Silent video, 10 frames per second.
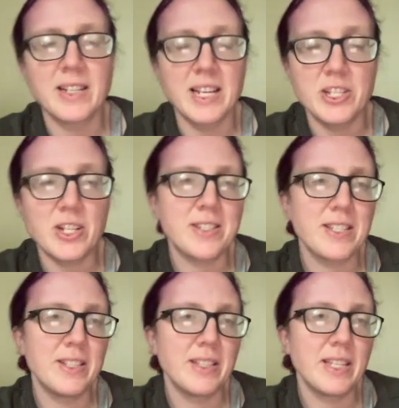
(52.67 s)

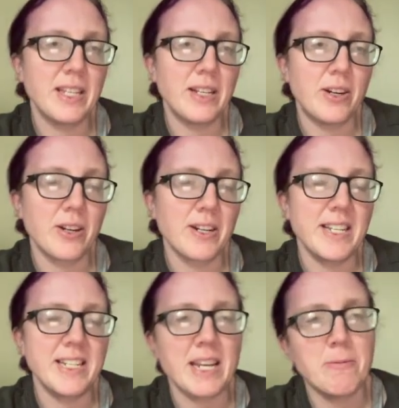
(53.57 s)
adjacent that are
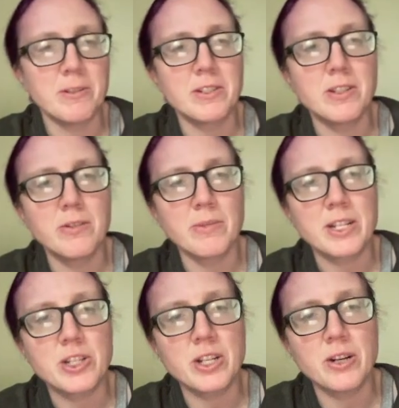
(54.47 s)
in a 1 to 2
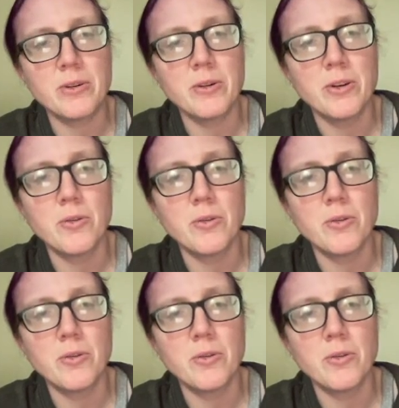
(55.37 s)
ratio,